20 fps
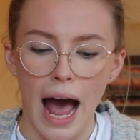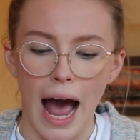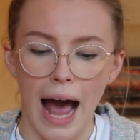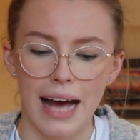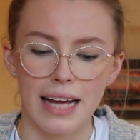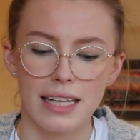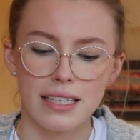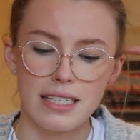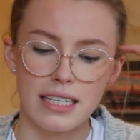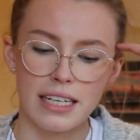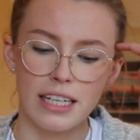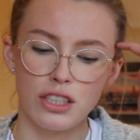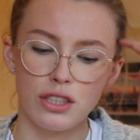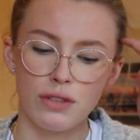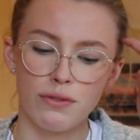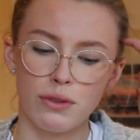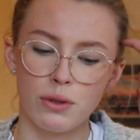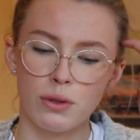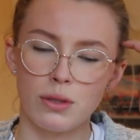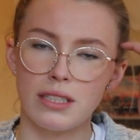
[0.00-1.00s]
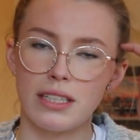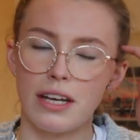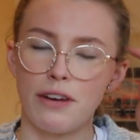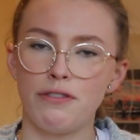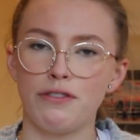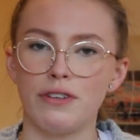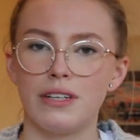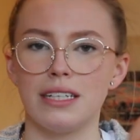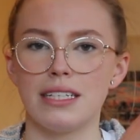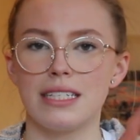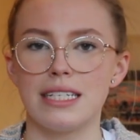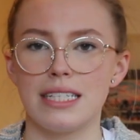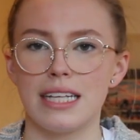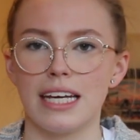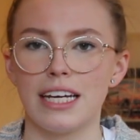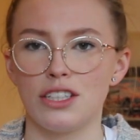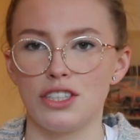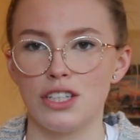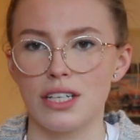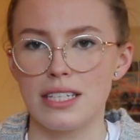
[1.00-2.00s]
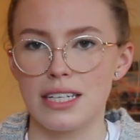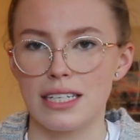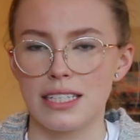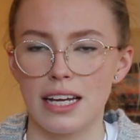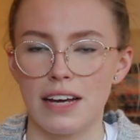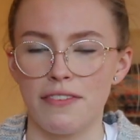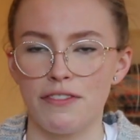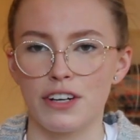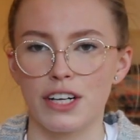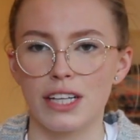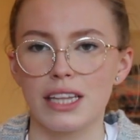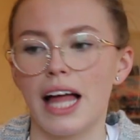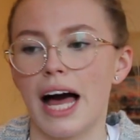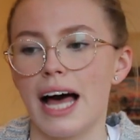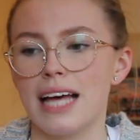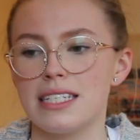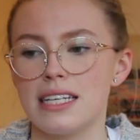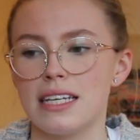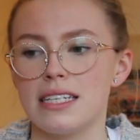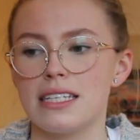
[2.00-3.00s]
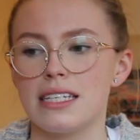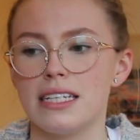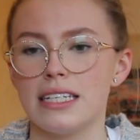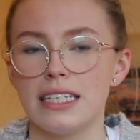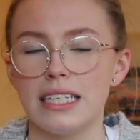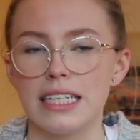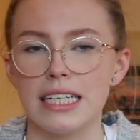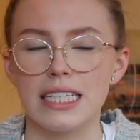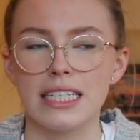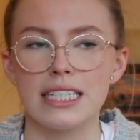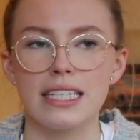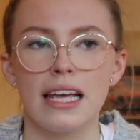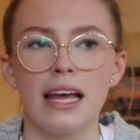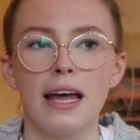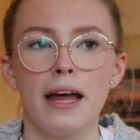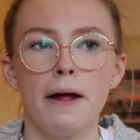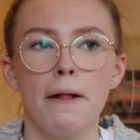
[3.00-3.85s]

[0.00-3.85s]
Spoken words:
and each of those different stages and different classes needs